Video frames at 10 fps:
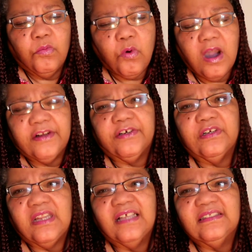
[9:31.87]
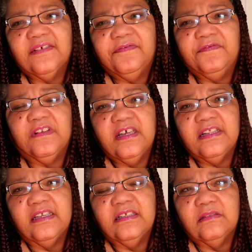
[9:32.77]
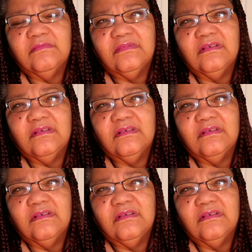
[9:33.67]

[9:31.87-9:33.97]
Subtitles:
water, lots of flooding,